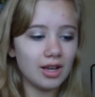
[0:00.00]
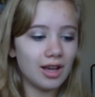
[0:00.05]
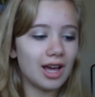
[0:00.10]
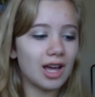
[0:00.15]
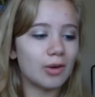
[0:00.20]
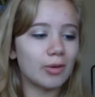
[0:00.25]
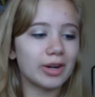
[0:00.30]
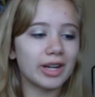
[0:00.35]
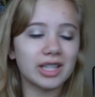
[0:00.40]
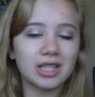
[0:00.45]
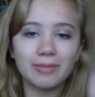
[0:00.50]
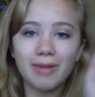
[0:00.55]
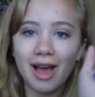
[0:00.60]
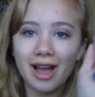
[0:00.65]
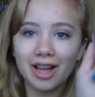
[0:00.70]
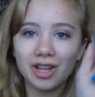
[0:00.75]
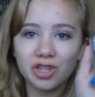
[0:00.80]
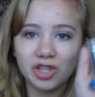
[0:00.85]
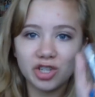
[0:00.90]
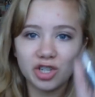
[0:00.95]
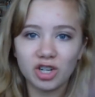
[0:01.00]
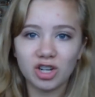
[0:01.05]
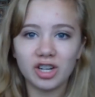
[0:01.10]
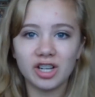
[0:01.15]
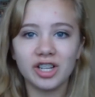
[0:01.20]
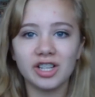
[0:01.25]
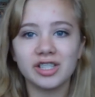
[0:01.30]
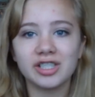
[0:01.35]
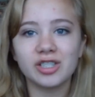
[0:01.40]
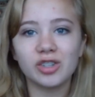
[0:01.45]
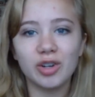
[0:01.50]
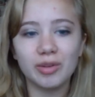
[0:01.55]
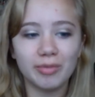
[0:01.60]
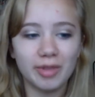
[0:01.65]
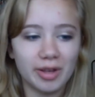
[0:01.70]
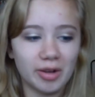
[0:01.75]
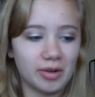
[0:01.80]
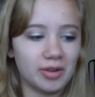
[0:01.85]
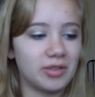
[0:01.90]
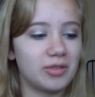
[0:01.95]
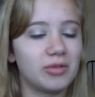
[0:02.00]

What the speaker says: I don't want to get the packaging dirty, so I'm, like,